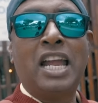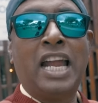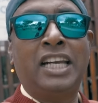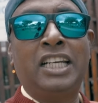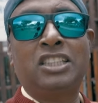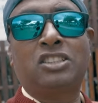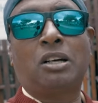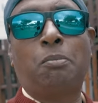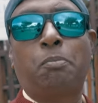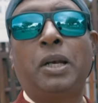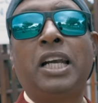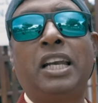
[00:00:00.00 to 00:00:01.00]
and it is
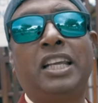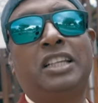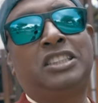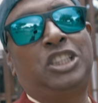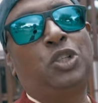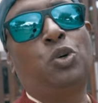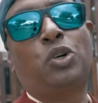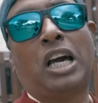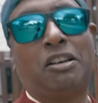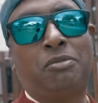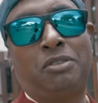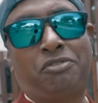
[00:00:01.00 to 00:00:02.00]
completely zero
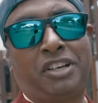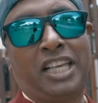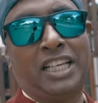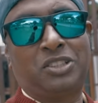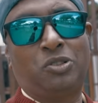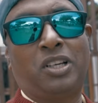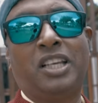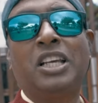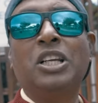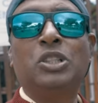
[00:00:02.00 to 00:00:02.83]
carbon free actually.